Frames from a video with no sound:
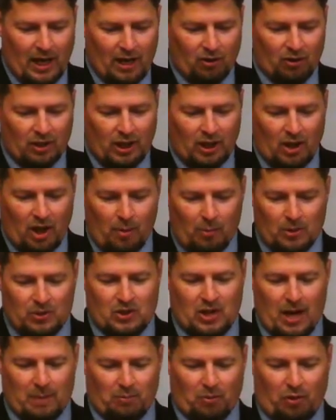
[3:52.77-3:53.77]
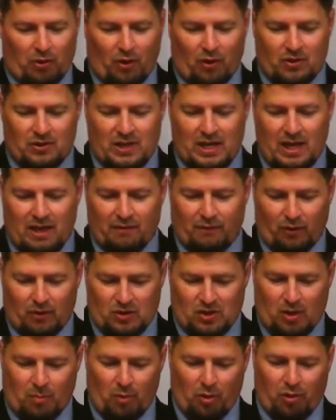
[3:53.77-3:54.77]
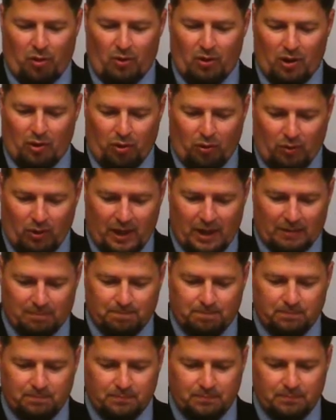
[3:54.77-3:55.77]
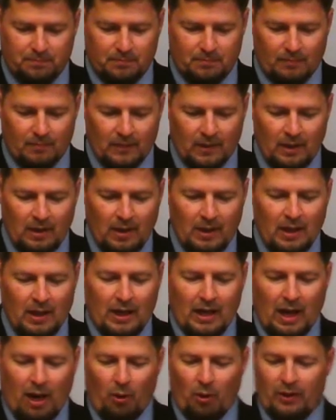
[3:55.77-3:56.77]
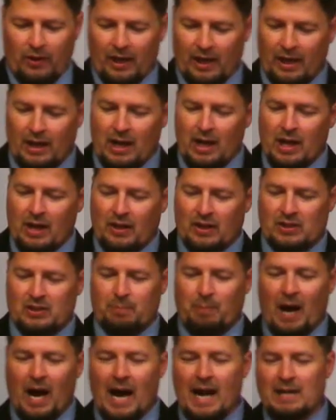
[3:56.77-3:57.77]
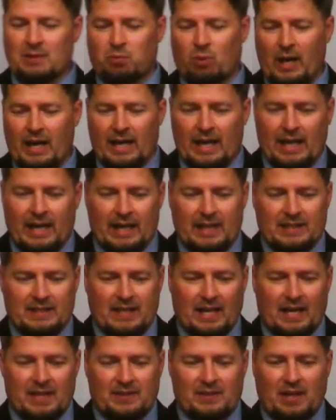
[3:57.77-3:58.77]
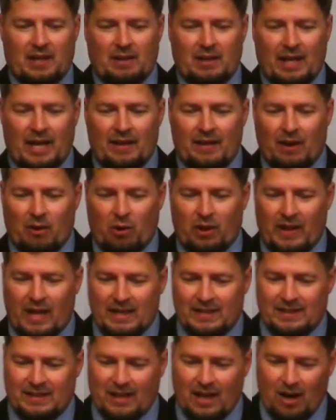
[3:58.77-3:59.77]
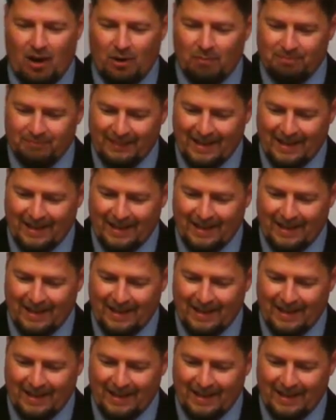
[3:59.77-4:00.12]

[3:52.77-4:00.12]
And look at Numbers chapter 13 and verse number 33. Now, when the, the spies went in, it says that, and they, were, they, they're.